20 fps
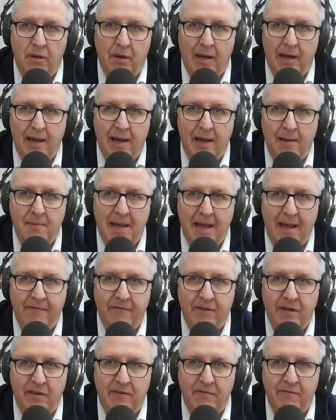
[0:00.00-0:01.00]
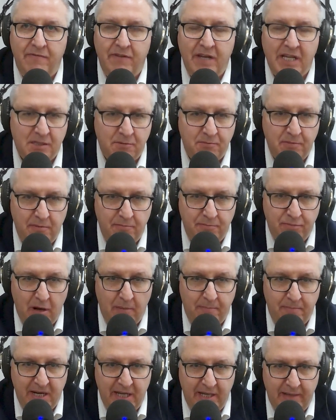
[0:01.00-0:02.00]
have an investment
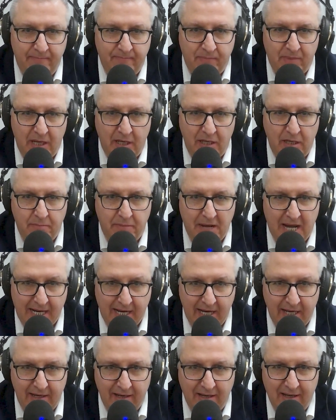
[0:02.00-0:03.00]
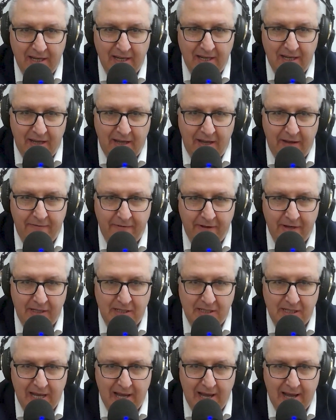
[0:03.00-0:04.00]
property in your bucket if
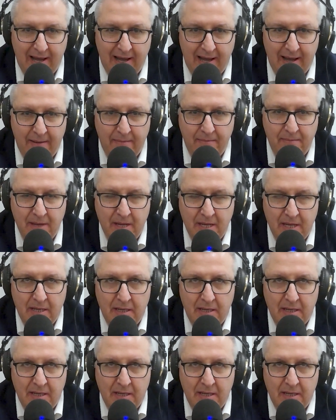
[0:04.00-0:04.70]
and